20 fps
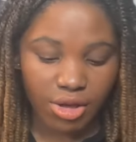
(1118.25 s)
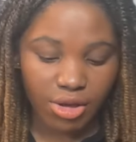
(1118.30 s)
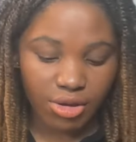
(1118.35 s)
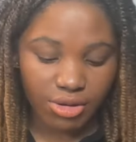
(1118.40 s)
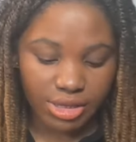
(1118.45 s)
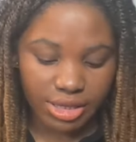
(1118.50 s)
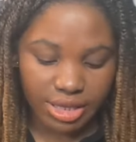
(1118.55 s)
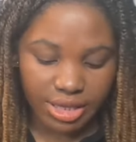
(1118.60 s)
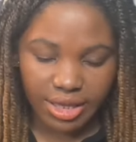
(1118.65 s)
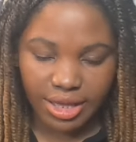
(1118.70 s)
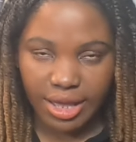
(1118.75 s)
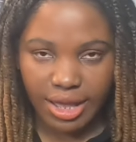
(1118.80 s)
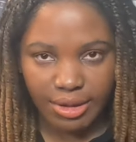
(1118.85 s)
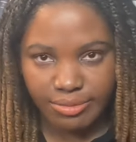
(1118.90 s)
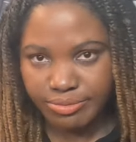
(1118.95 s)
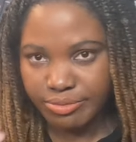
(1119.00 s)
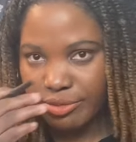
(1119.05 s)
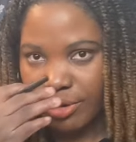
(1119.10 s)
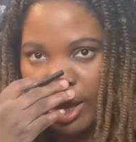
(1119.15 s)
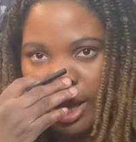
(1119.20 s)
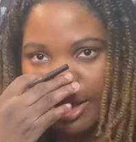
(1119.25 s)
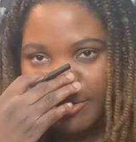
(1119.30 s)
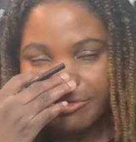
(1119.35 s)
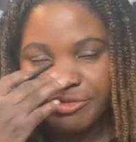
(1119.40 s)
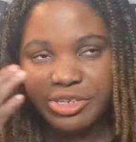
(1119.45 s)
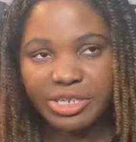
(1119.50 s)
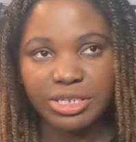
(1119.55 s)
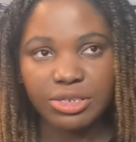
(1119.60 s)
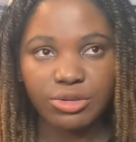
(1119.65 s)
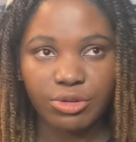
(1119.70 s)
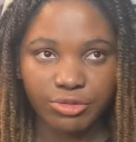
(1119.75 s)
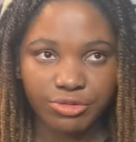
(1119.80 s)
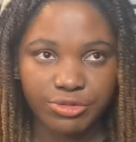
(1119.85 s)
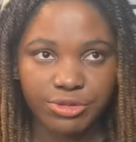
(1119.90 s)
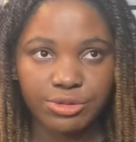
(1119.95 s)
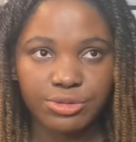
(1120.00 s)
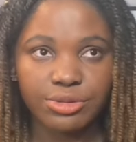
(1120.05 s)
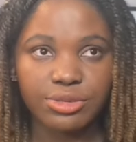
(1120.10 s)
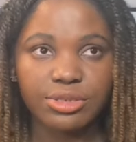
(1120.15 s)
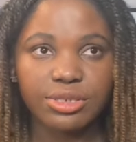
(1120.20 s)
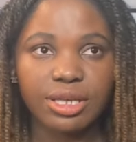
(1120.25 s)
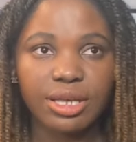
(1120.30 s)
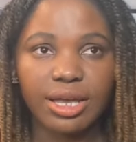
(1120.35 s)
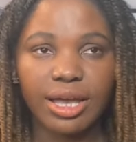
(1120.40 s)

Okay, I'm I'm very confused.